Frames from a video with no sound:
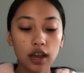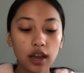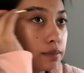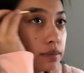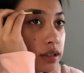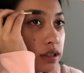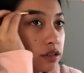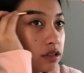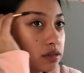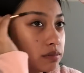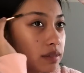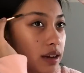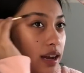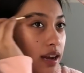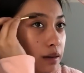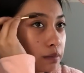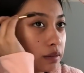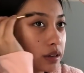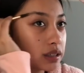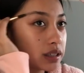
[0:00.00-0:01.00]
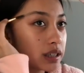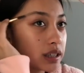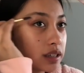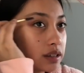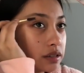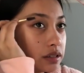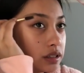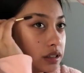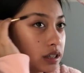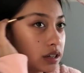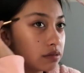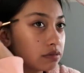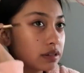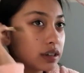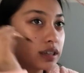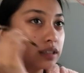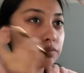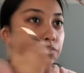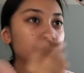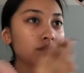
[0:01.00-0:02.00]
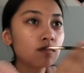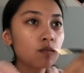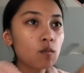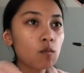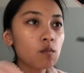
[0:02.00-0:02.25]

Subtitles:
I've been doing my eyebrows a little different.